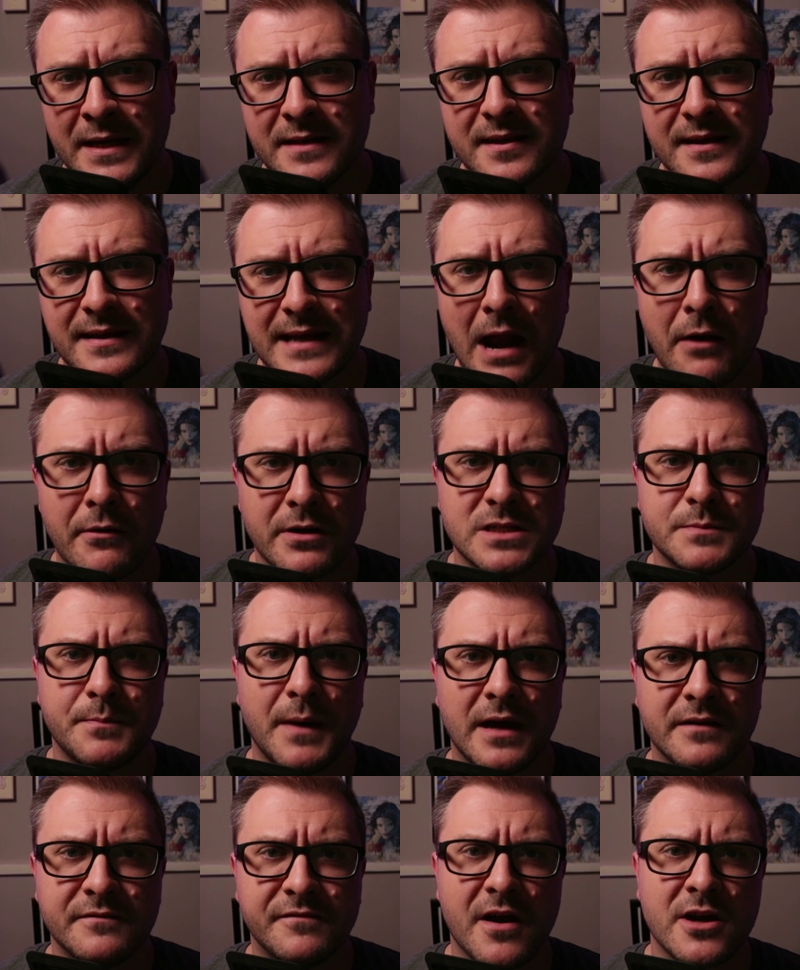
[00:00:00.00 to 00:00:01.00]
to
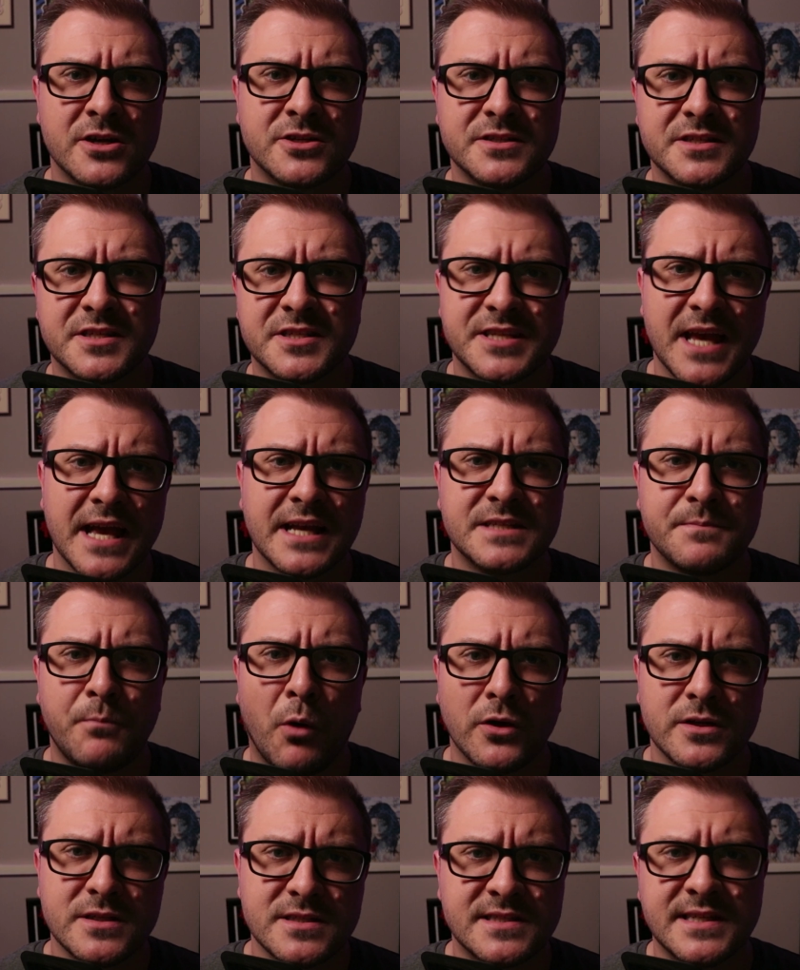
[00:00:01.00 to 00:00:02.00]
GarageBand version
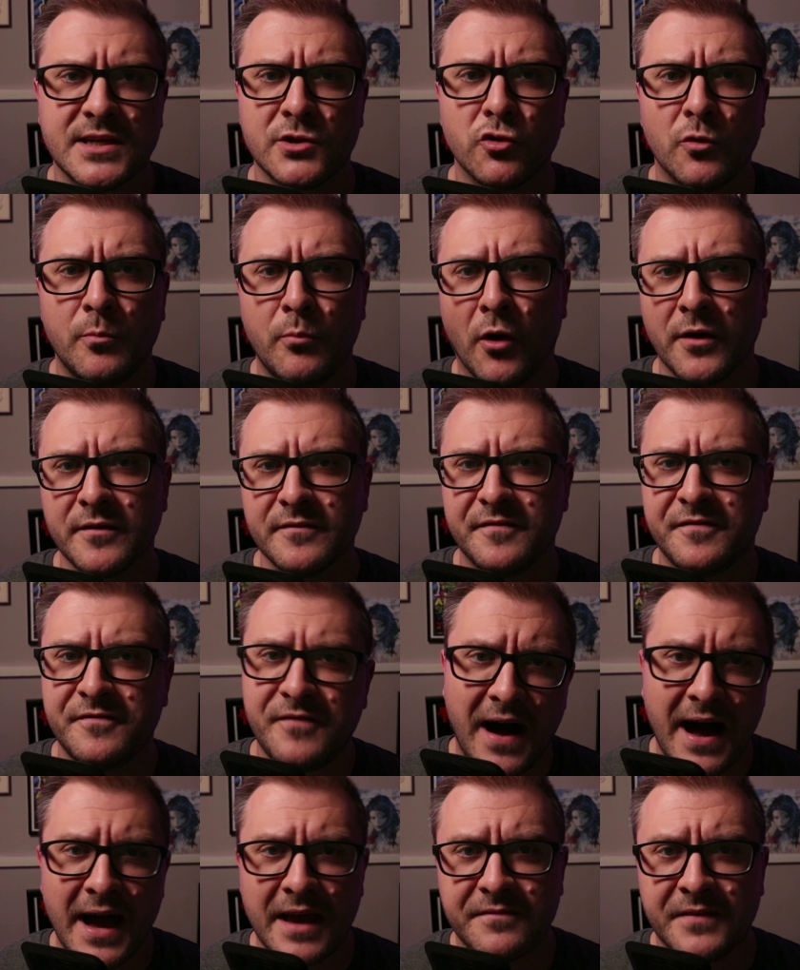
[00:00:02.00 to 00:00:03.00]

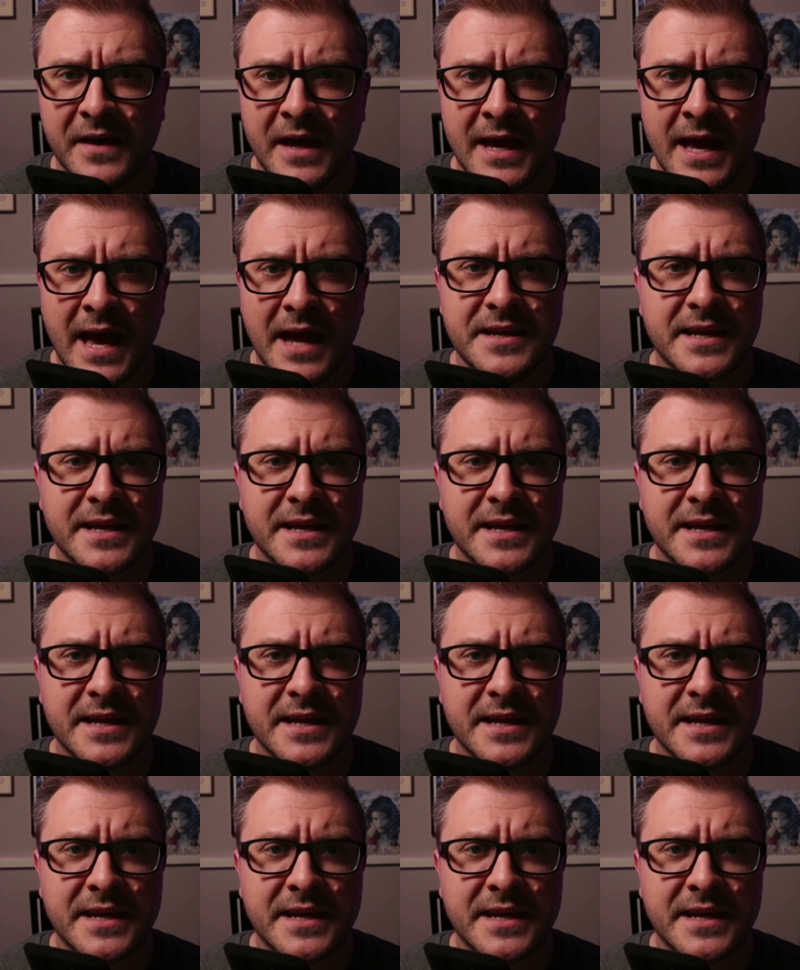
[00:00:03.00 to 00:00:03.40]
6.0.5,